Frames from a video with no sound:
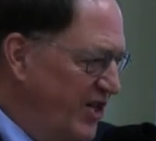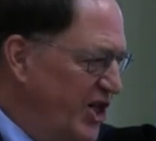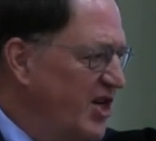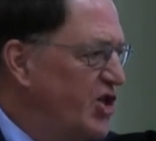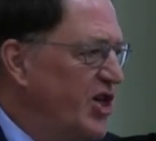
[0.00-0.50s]
I
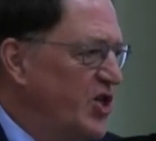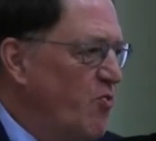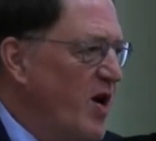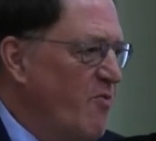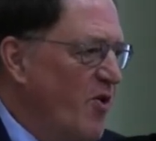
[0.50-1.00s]
changed
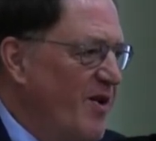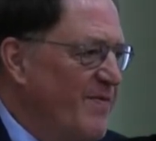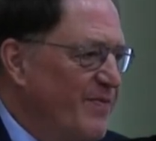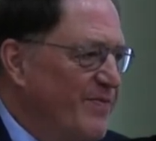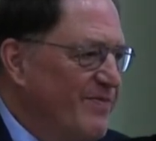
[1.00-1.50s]
just one
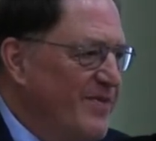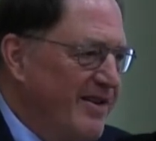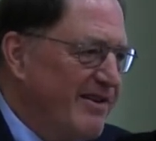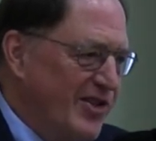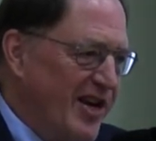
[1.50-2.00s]
word.
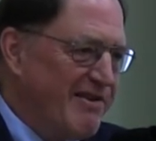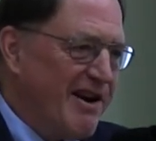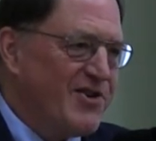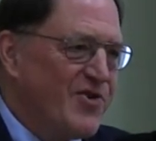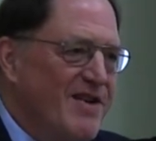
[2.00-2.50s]
Lincoln said
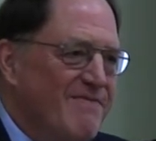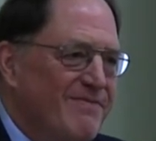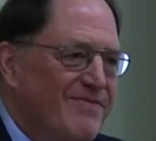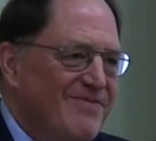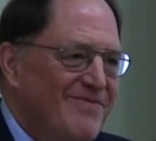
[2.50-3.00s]
country.
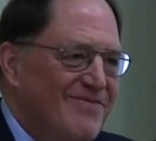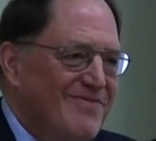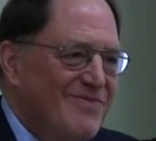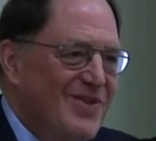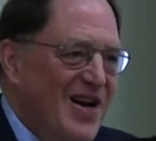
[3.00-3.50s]

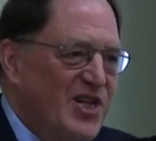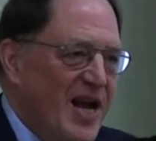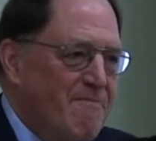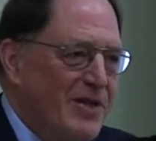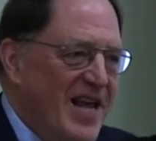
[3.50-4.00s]
I
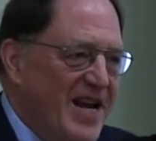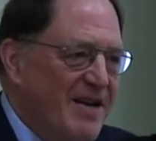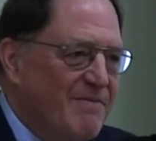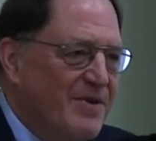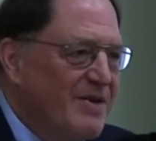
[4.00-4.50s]
say
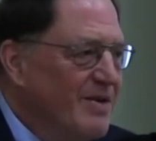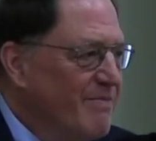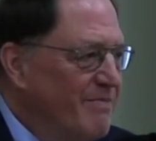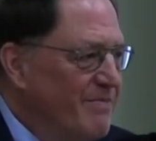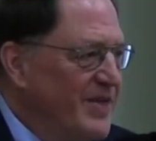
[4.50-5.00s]
planet,
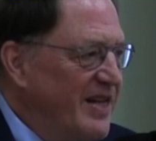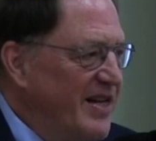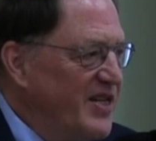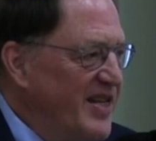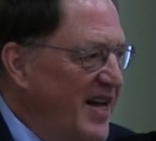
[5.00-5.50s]

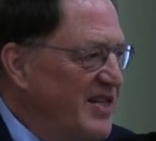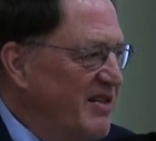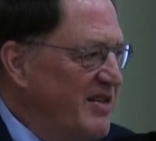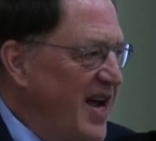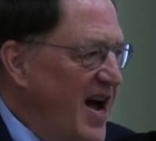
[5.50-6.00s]
because
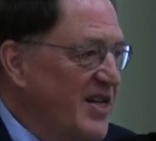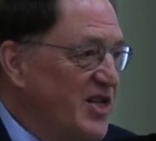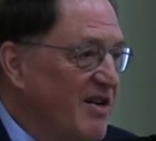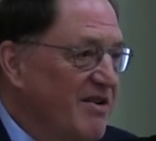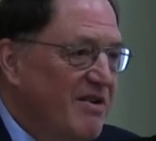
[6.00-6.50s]
that's the
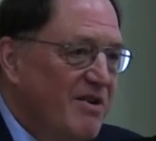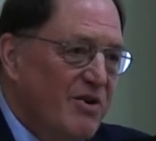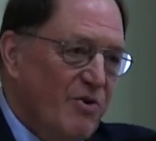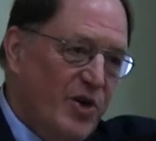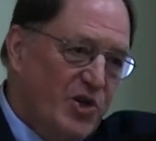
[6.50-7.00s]
task
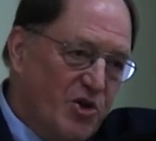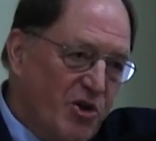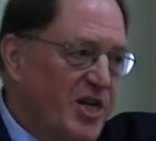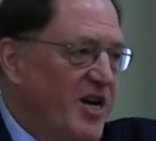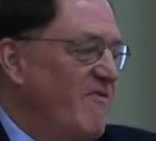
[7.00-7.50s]
which
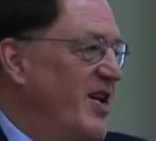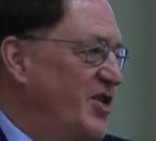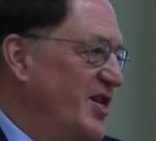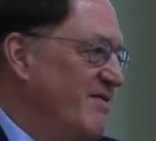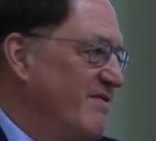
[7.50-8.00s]
your
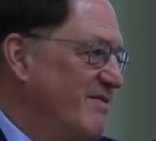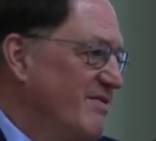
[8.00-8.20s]
generation